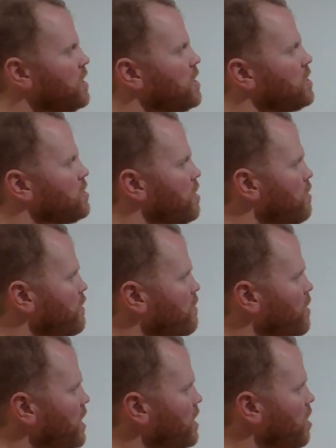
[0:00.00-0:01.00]
So if we
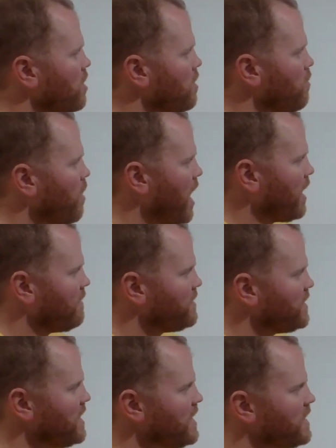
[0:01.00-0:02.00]
want to call it y of
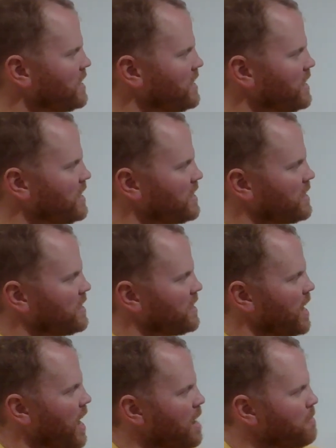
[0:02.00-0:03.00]
t, and t is the
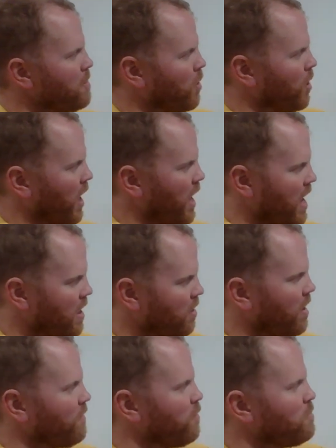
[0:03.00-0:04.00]
time, and we're going to
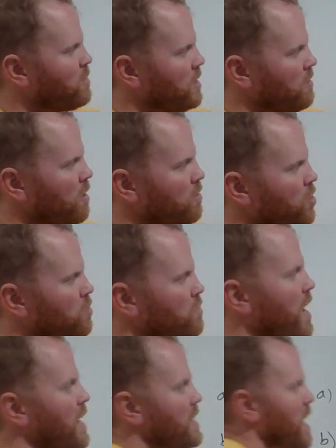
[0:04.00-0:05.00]
integrate from 0 to
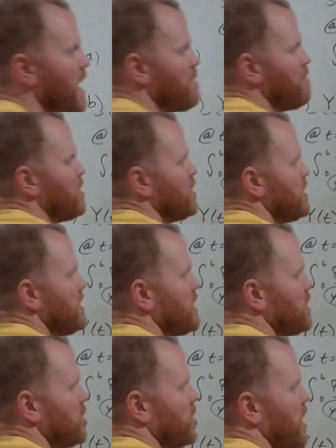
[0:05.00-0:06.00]
that time, we just need to
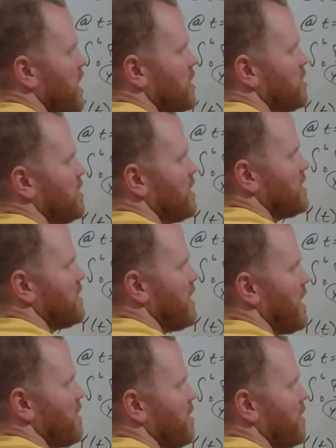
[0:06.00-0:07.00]
change this
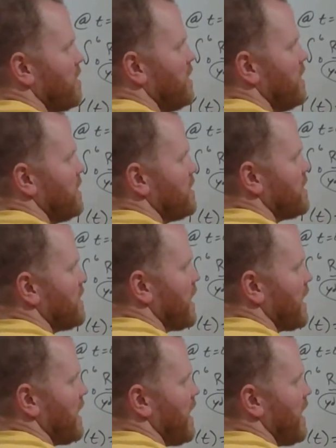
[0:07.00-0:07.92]
letter to like an